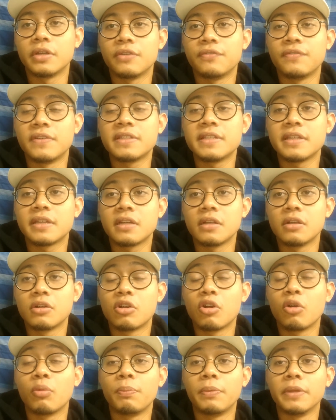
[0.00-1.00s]
vertical
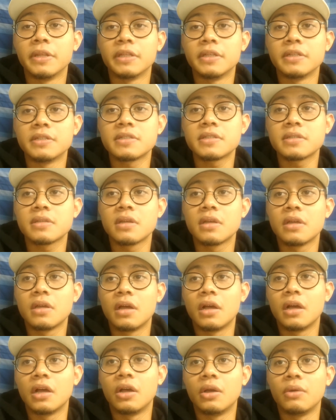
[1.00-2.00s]
components,
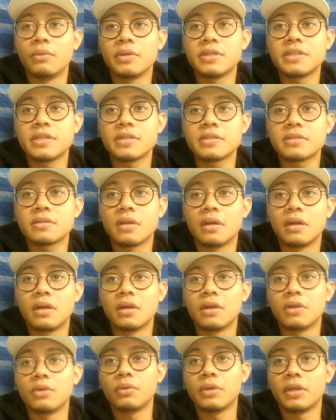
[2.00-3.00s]
which is
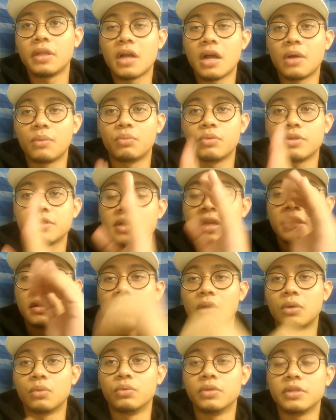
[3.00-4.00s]
when upwards and
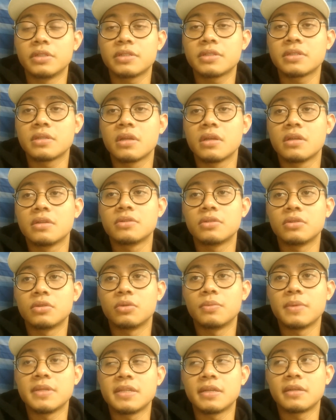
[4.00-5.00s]
downwards.
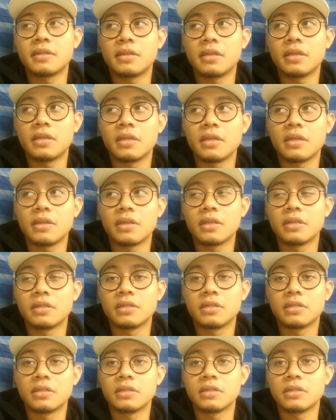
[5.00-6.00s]
So basically
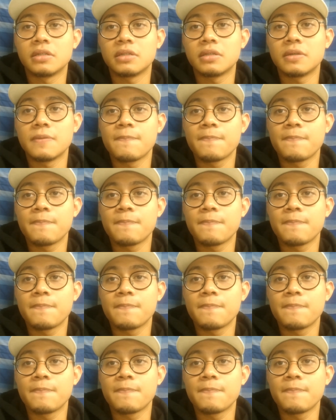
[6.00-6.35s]
the